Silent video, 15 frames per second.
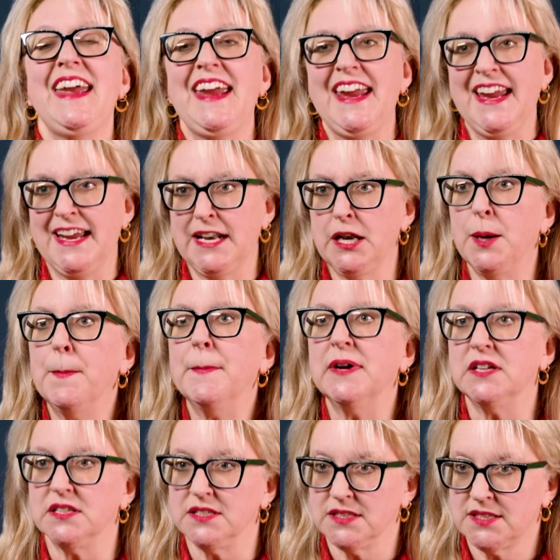
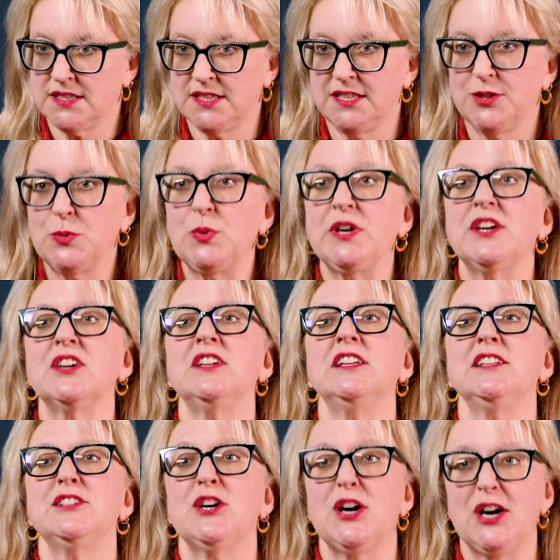animals. We are going
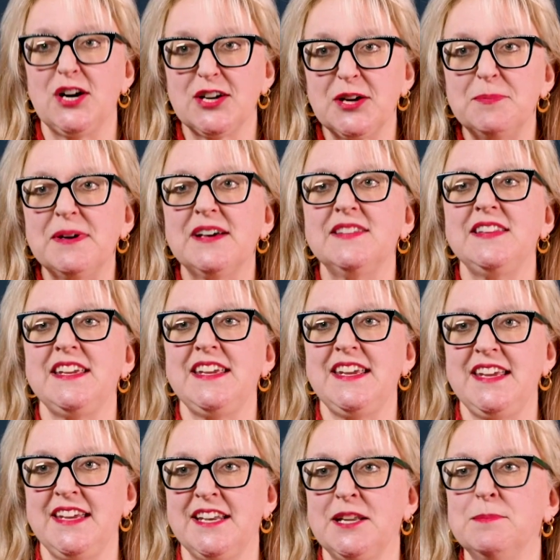to talk about the
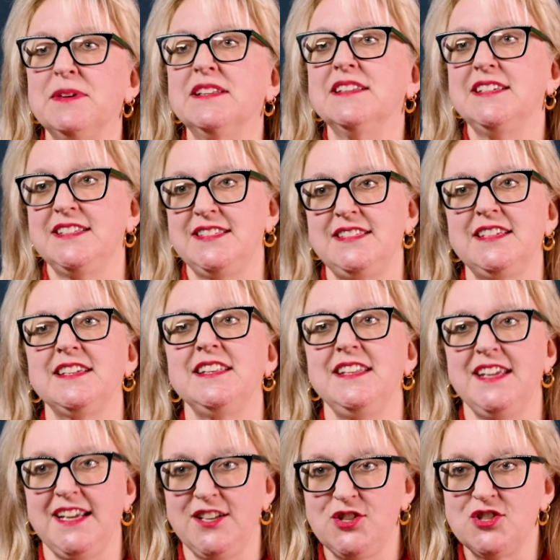animalistic
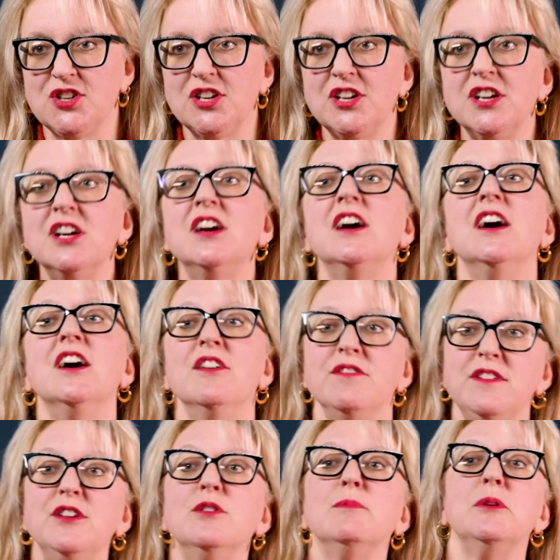nature of
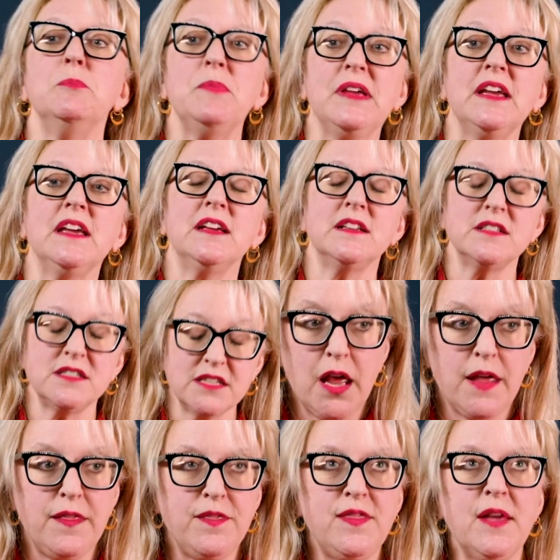human beings.
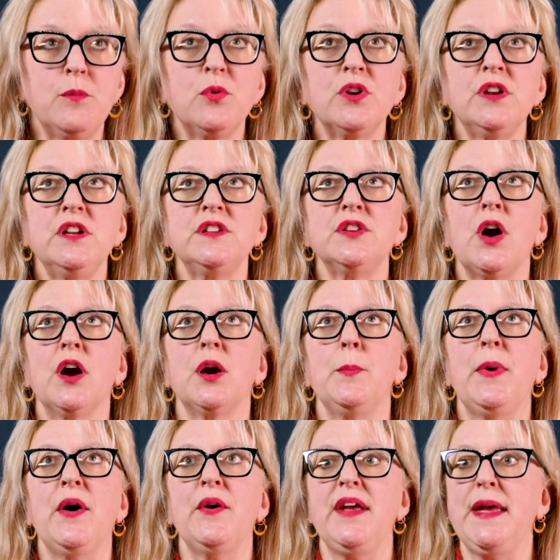Then we're going to talk
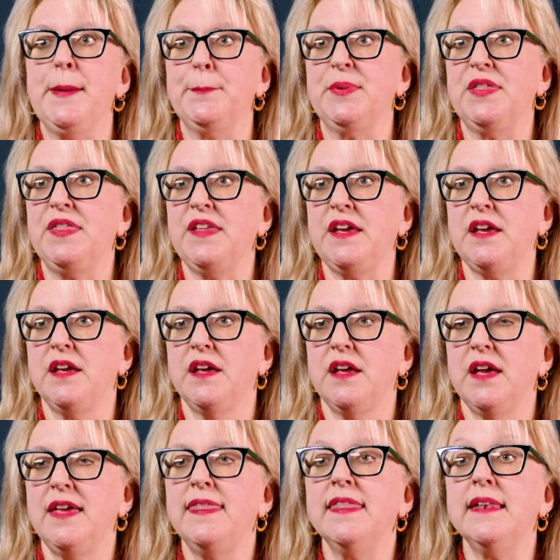about empathy
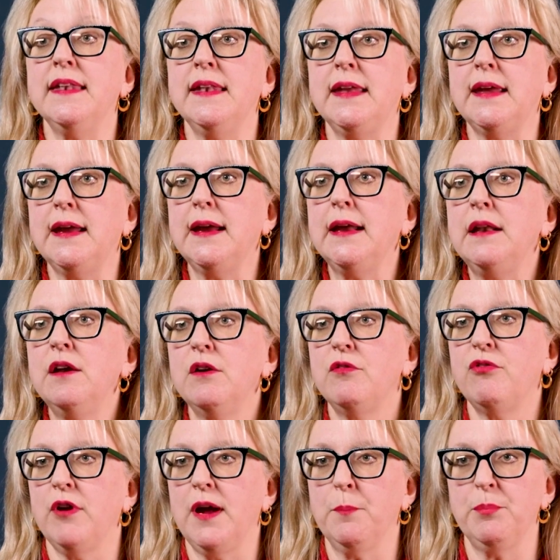and the need
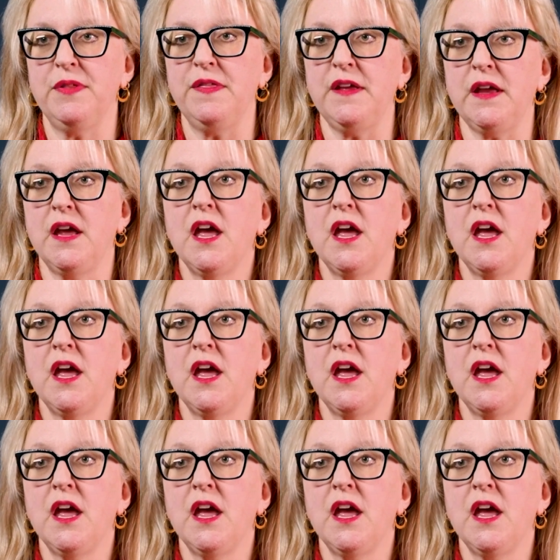for empathy.